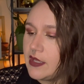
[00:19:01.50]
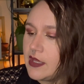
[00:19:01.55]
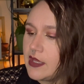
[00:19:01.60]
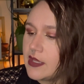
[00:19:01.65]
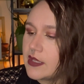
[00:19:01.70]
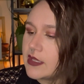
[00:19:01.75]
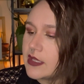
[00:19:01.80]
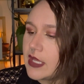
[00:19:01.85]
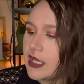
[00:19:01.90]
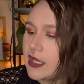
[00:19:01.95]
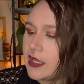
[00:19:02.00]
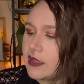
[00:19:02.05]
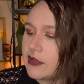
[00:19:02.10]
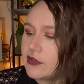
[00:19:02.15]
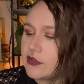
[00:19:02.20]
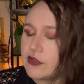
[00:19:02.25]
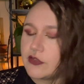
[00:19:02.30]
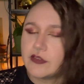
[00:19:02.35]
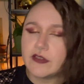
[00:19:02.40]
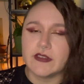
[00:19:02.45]

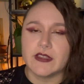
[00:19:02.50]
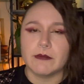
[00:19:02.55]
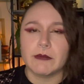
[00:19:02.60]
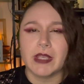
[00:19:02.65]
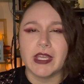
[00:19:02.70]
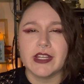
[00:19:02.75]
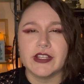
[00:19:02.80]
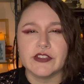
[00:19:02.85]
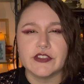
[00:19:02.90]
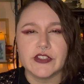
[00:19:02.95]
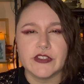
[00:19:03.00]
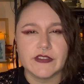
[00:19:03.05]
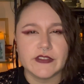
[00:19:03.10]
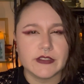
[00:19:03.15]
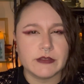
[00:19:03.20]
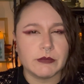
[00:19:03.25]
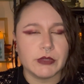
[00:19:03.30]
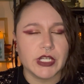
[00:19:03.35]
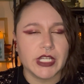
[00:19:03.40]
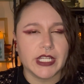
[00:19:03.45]
candles. I'm kind of
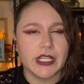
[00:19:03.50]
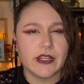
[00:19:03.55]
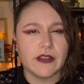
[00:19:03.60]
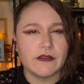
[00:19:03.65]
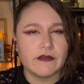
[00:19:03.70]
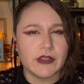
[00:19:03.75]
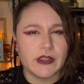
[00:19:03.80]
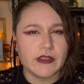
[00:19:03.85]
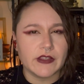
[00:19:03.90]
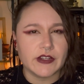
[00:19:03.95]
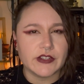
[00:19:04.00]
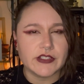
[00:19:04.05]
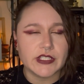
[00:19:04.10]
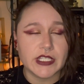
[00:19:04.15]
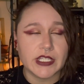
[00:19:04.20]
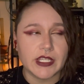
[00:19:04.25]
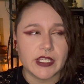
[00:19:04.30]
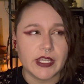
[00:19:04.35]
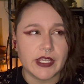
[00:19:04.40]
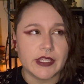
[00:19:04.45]
just putting enough in there to
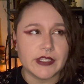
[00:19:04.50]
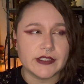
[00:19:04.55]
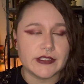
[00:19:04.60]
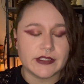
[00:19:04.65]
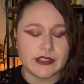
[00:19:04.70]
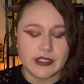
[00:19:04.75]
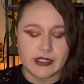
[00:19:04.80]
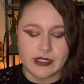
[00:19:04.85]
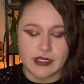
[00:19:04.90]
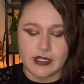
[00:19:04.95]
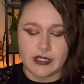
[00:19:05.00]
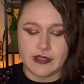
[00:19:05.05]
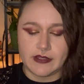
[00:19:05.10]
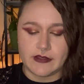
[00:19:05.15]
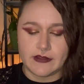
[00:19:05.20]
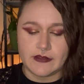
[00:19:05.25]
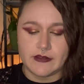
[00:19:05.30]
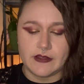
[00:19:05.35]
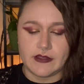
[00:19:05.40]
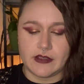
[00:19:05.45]
get a
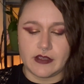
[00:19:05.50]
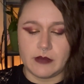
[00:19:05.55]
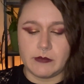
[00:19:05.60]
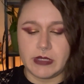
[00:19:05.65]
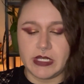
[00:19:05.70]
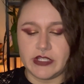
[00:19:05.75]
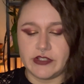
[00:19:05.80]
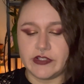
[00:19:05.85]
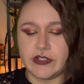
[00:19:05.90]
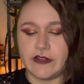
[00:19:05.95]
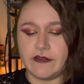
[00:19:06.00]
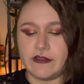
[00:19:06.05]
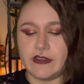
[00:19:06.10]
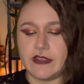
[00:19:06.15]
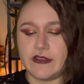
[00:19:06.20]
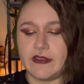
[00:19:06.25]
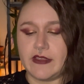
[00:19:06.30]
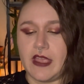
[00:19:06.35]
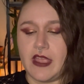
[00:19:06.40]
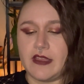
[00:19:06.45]
nice combination of
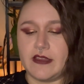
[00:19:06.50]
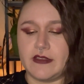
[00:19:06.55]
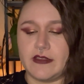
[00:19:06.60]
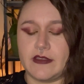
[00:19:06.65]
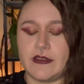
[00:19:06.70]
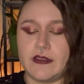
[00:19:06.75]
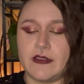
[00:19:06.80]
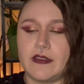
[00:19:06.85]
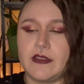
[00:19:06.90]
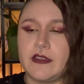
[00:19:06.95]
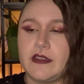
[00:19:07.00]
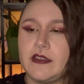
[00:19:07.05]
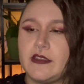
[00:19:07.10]
the scents.